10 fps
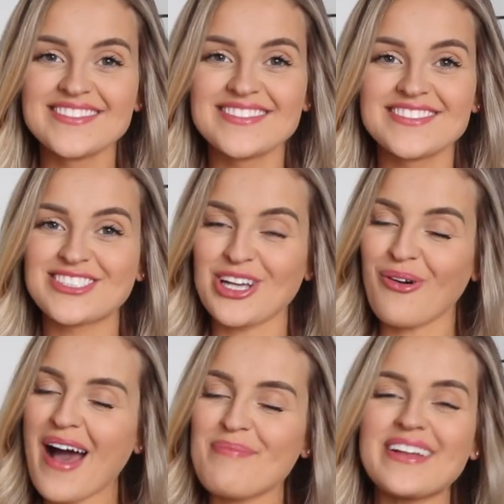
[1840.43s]
So
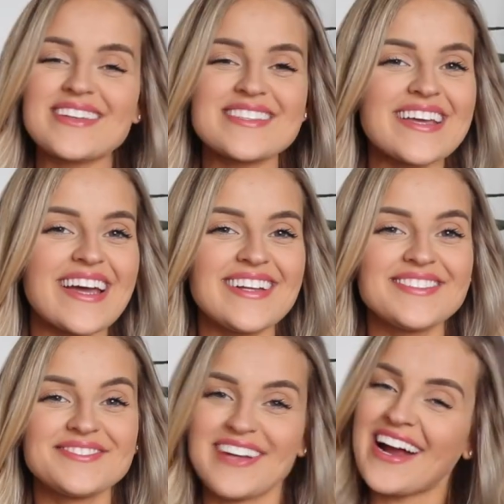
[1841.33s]
happy to see
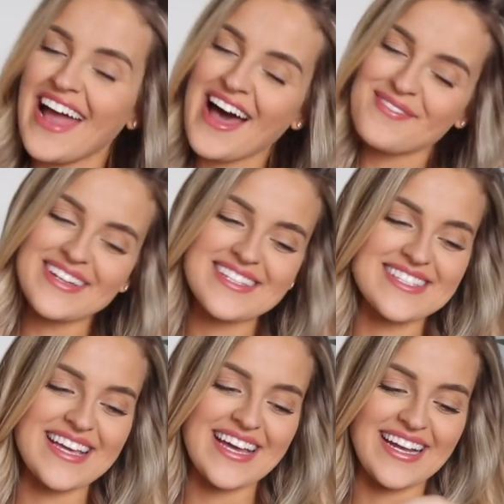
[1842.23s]
it, very happy to
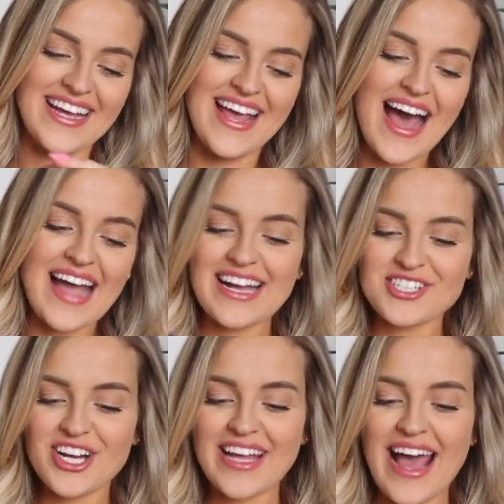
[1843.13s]
see it. I
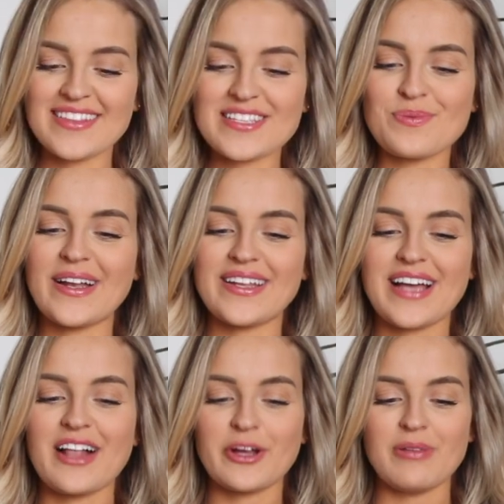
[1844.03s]
actually already had this one in
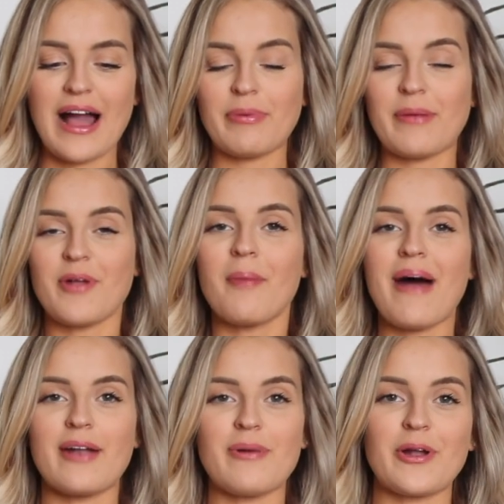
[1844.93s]
color black, but I'm not
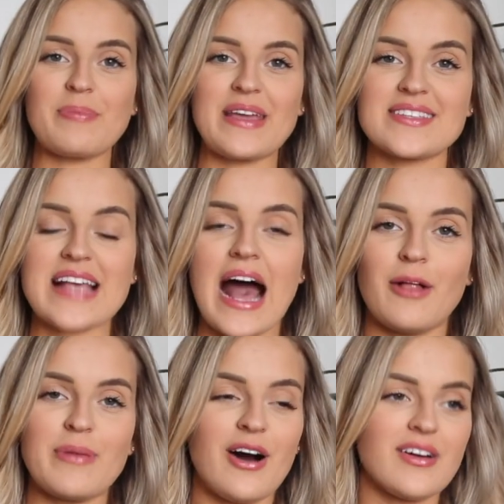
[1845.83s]
mad about it because
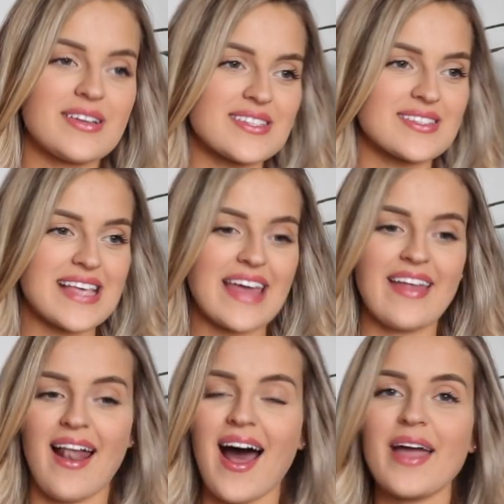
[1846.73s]
I'll be honest and say
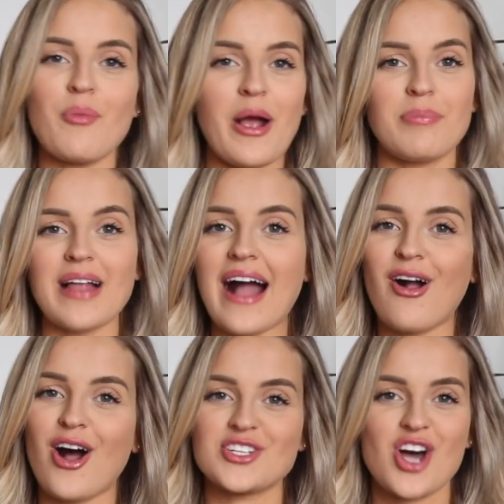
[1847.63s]
that I wear black
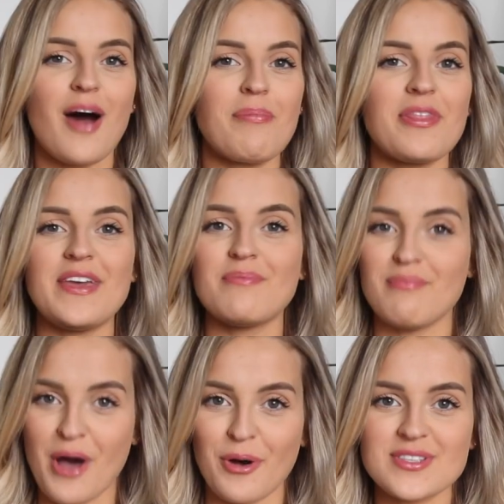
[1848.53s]
on top the
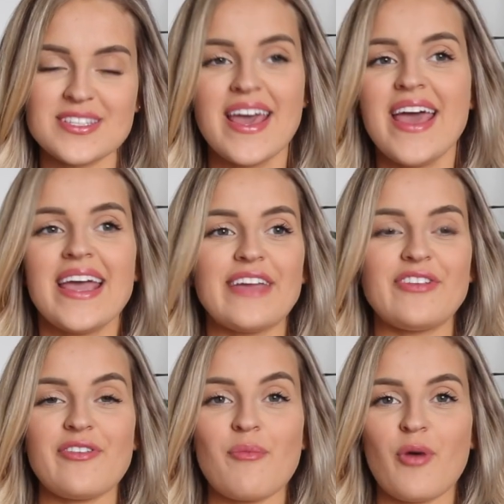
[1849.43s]
most.
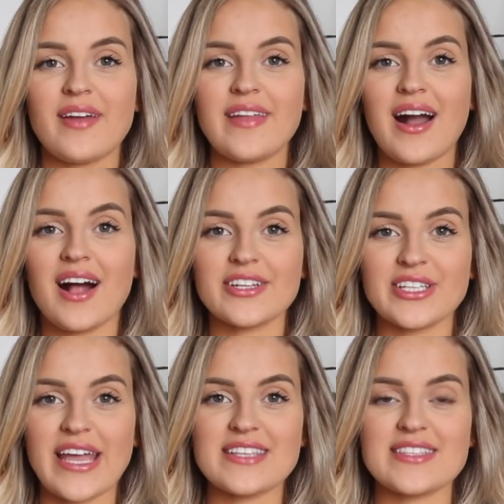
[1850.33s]
Even if I'm wearing like colored
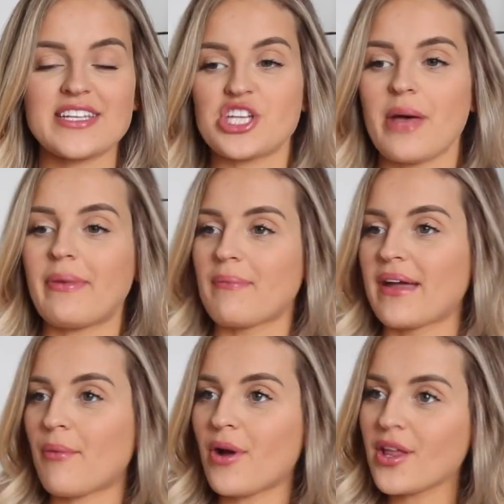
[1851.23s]
leggings to the gym and I'm
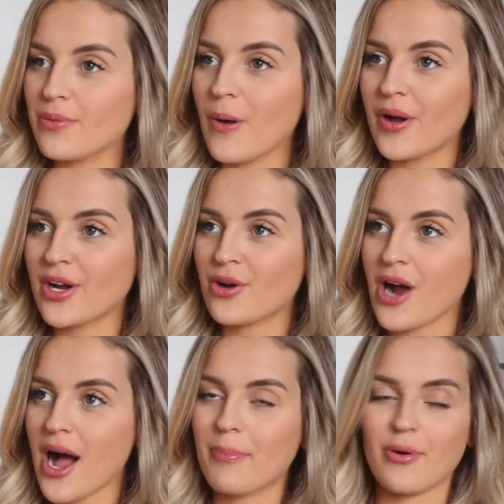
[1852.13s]
like, I wanna throw on a
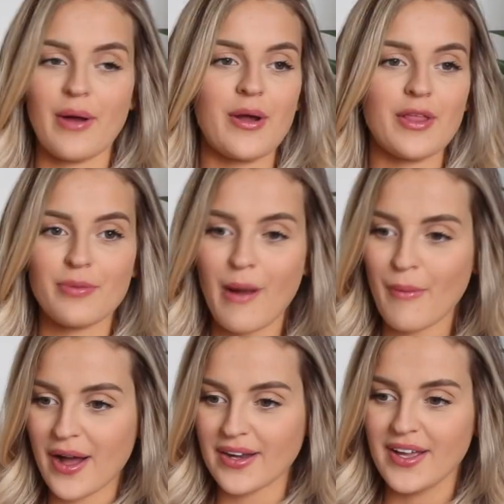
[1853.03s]
crop or I wanna throw
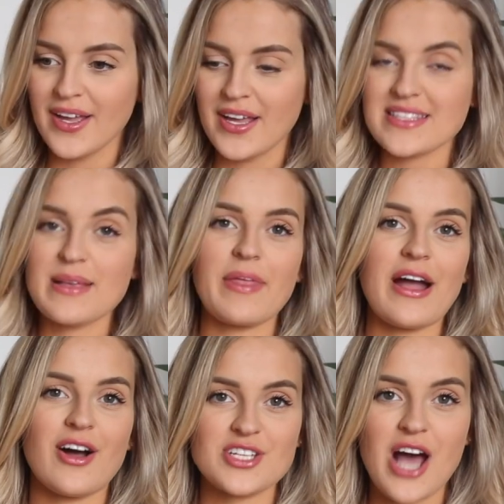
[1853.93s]
on something
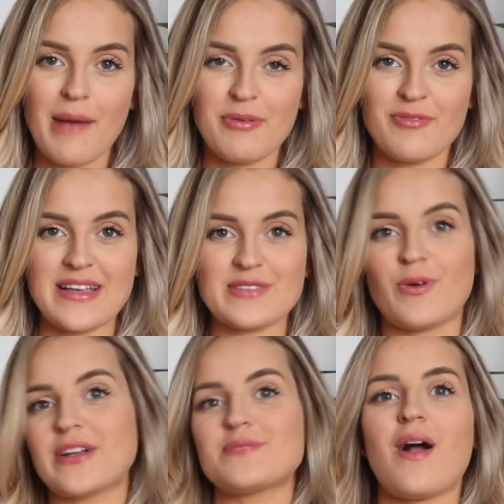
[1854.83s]
on top of my
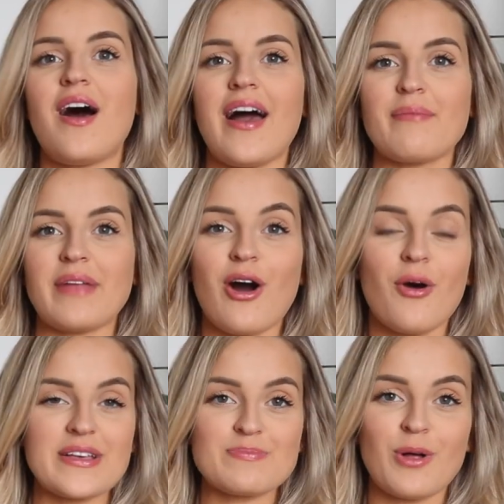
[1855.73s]
sports bra, I'm like
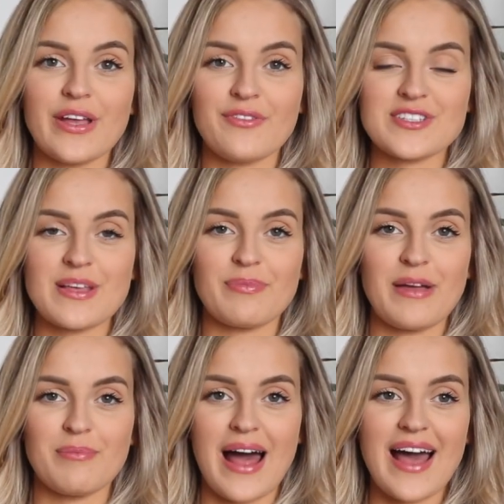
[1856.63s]
always pulling for
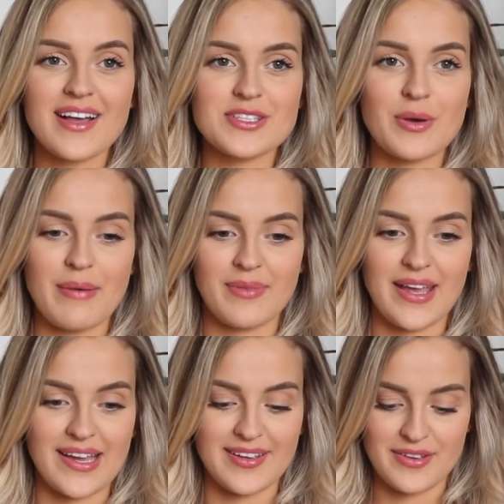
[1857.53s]
something black. So I'm
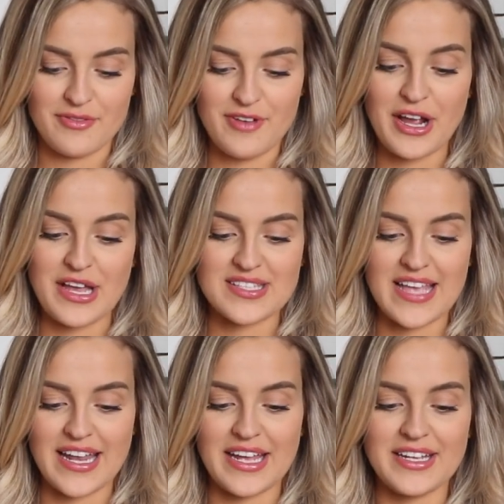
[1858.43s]
like, very
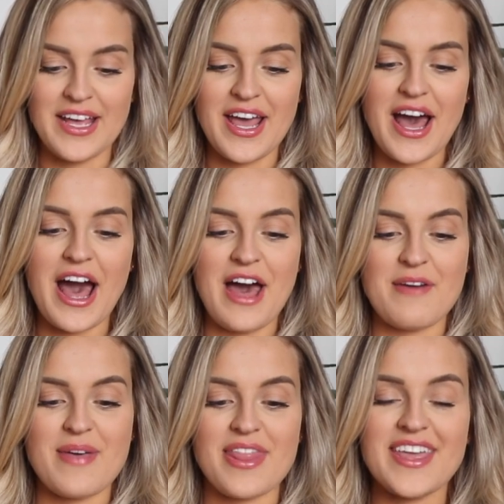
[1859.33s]
excited.
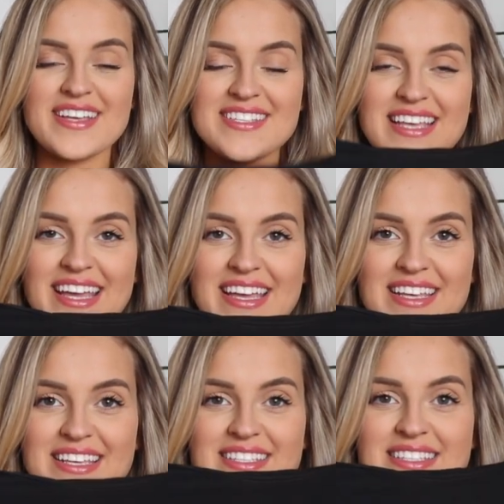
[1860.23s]
This
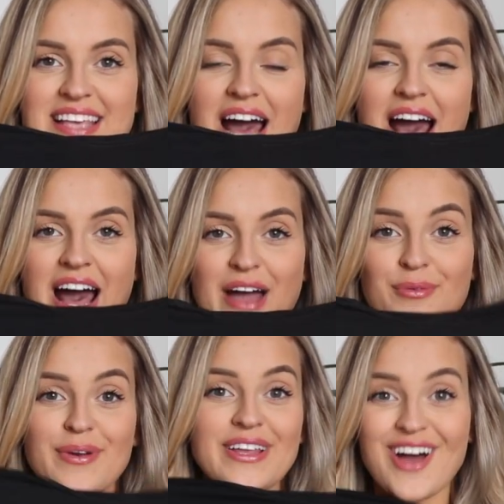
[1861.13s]
is
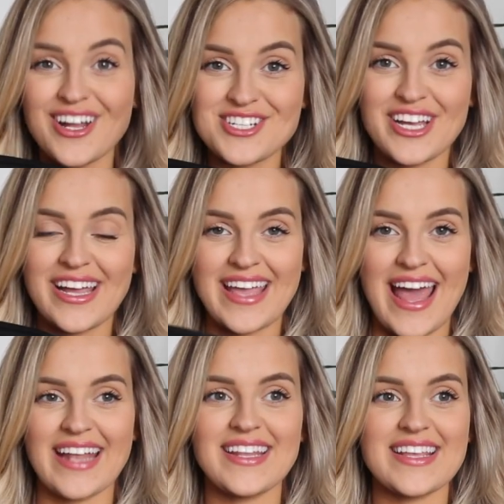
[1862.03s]
relaunching
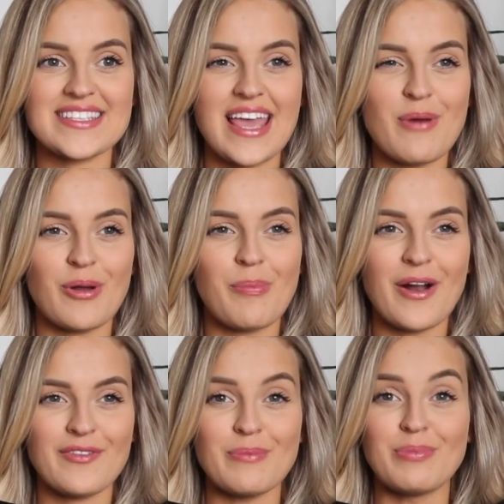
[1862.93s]
again. This came out a
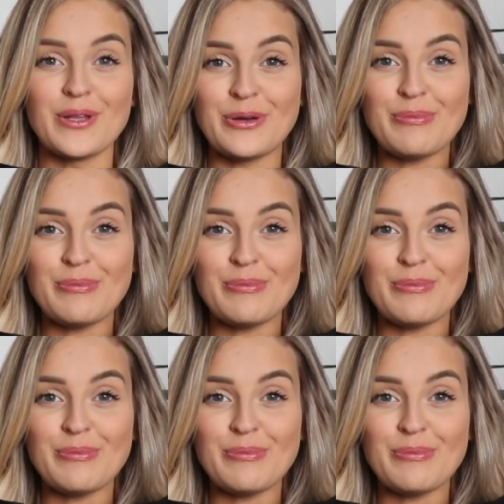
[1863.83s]
part of the Bloom